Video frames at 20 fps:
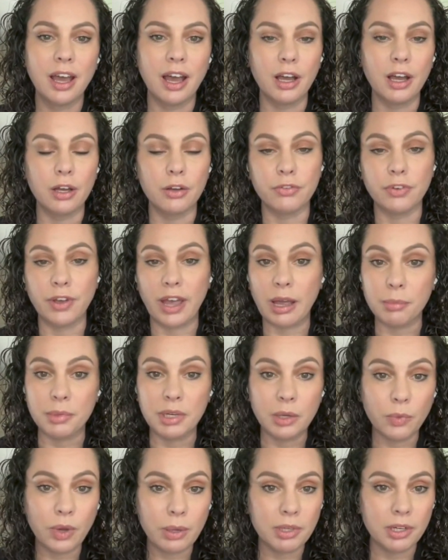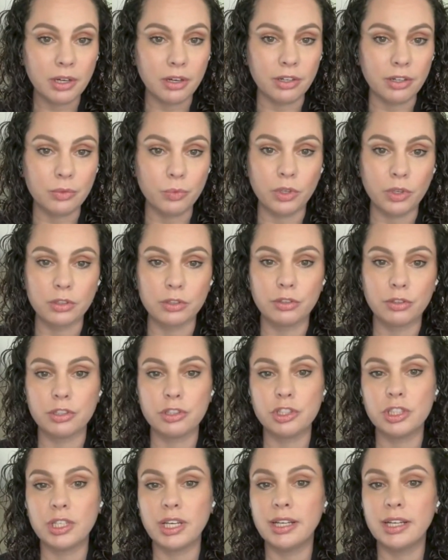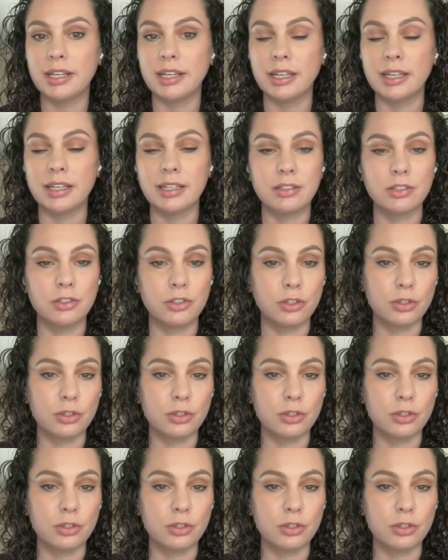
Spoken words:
of how many women are in world Christianity.